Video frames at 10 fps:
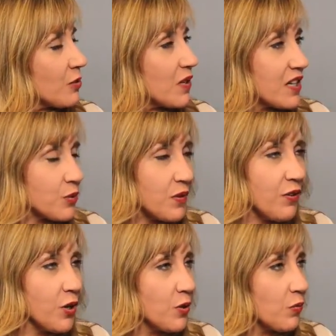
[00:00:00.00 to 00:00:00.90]
Because
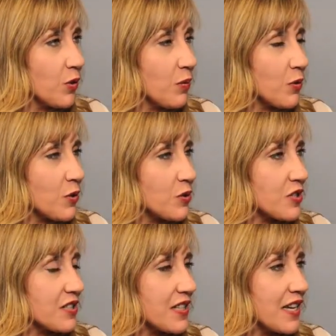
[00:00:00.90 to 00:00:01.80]
we've heard
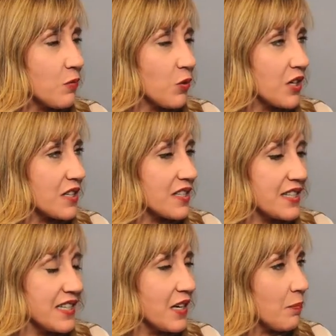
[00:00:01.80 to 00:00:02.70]
rumors that we're going to
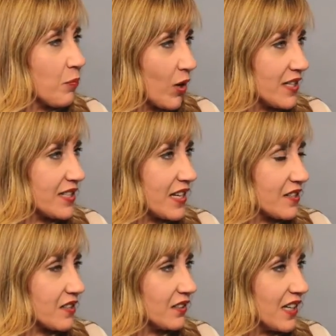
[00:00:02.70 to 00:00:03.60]
see a price
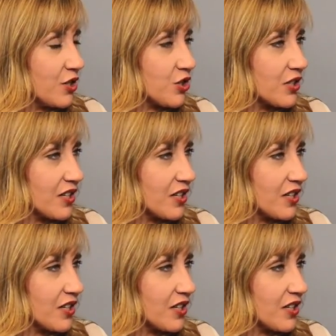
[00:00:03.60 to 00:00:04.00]
escalation,